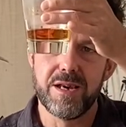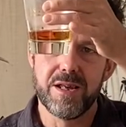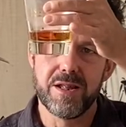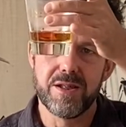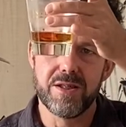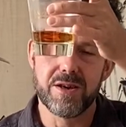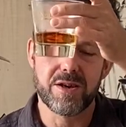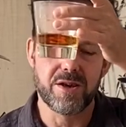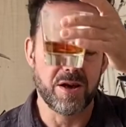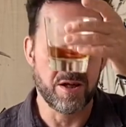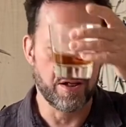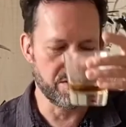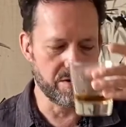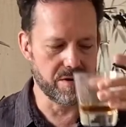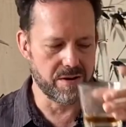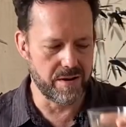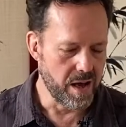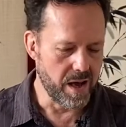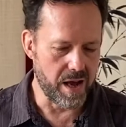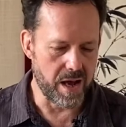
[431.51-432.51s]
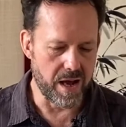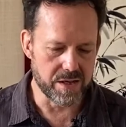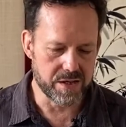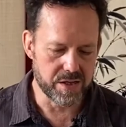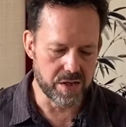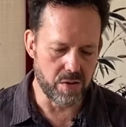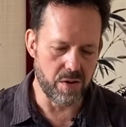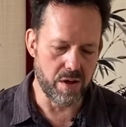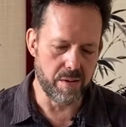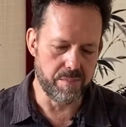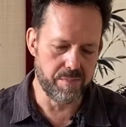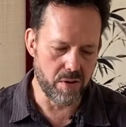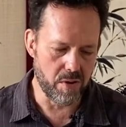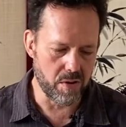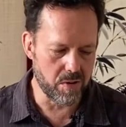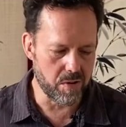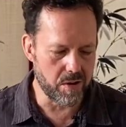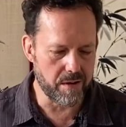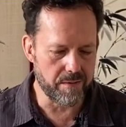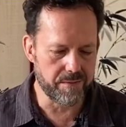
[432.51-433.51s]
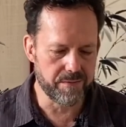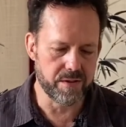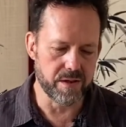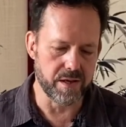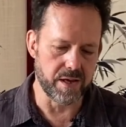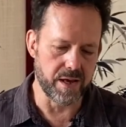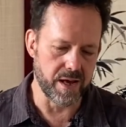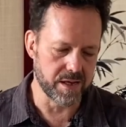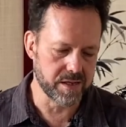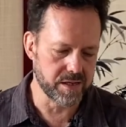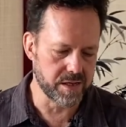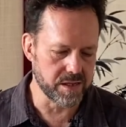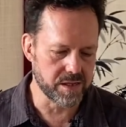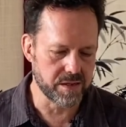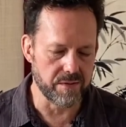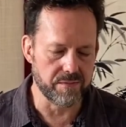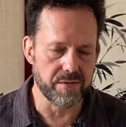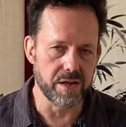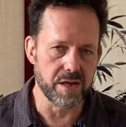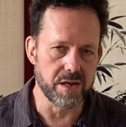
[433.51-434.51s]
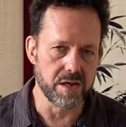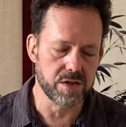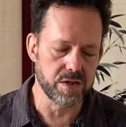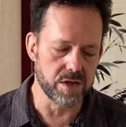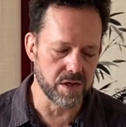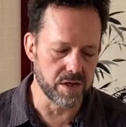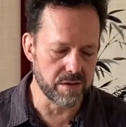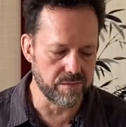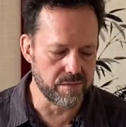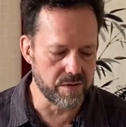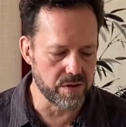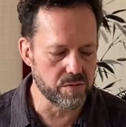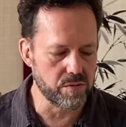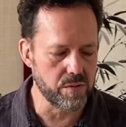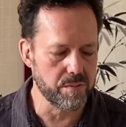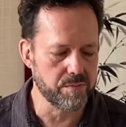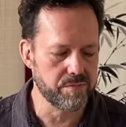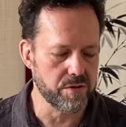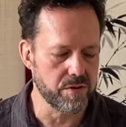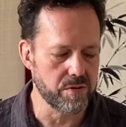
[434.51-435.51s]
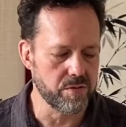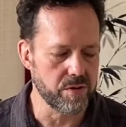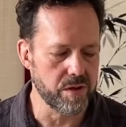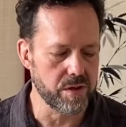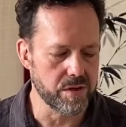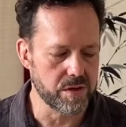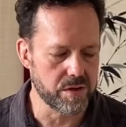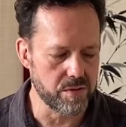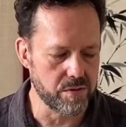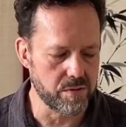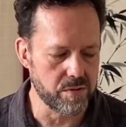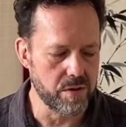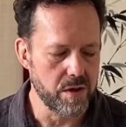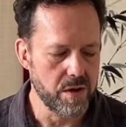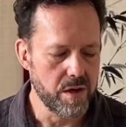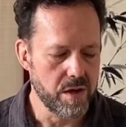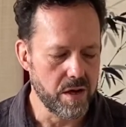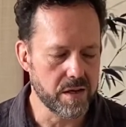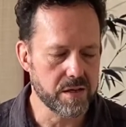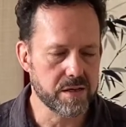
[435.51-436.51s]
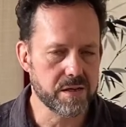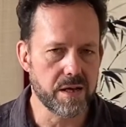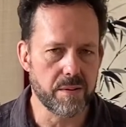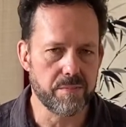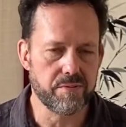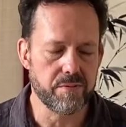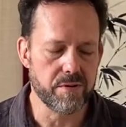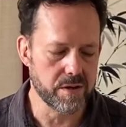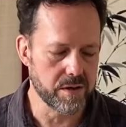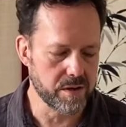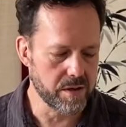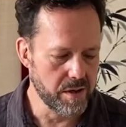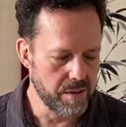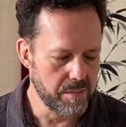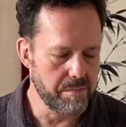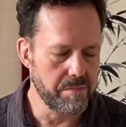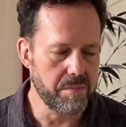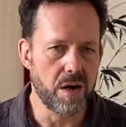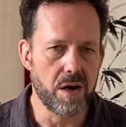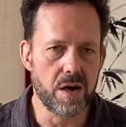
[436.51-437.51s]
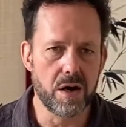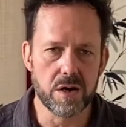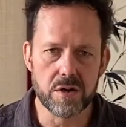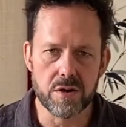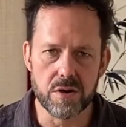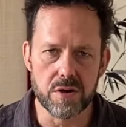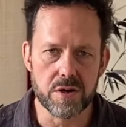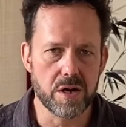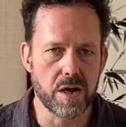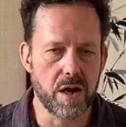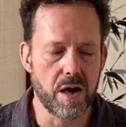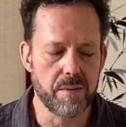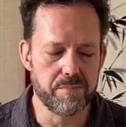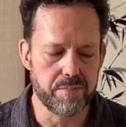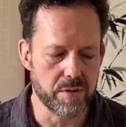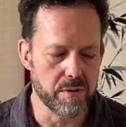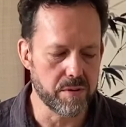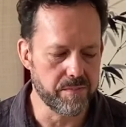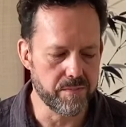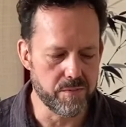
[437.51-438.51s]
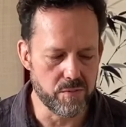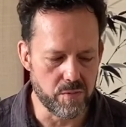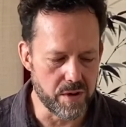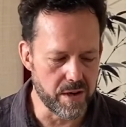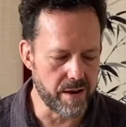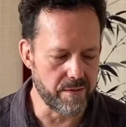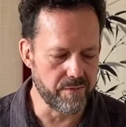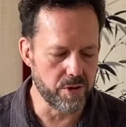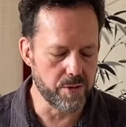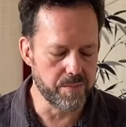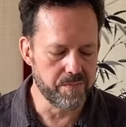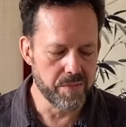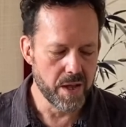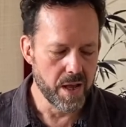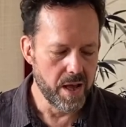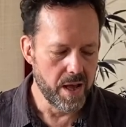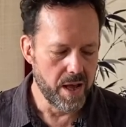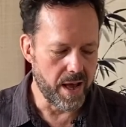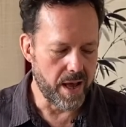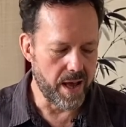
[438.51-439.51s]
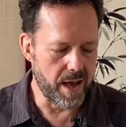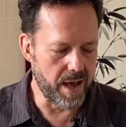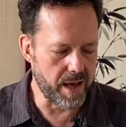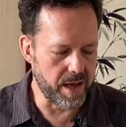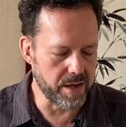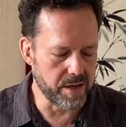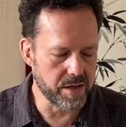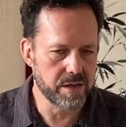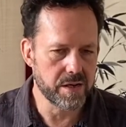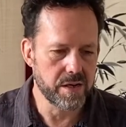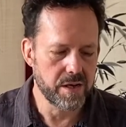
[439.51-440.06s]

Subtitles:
the color of, so I'll pour off the excess of each individual brew into a separate mug or cup or whatever, and